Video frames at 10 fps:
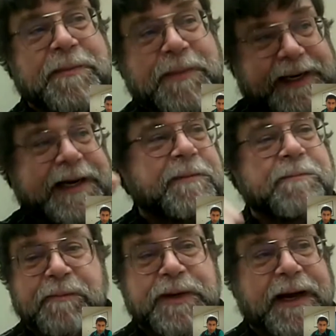on them and they
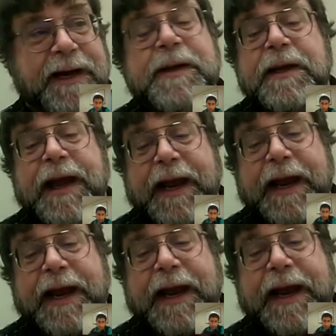get bumped up, and
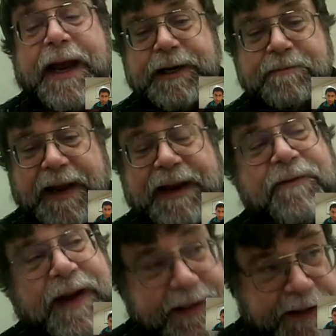then he'd
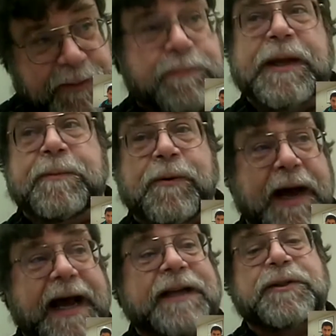invite some of the people who
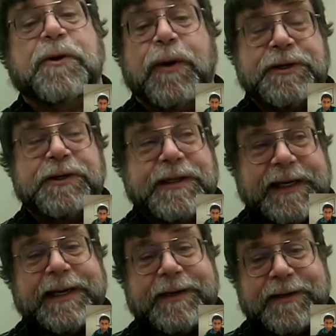asked the questions
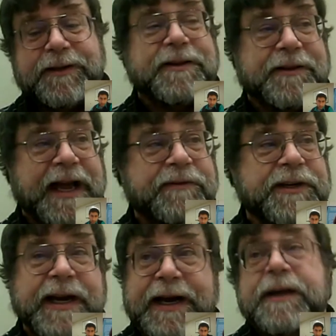into the live
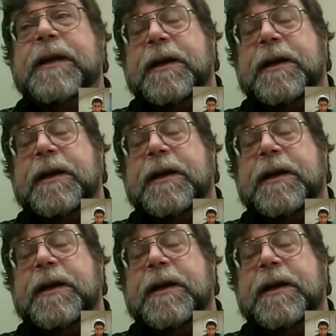chat,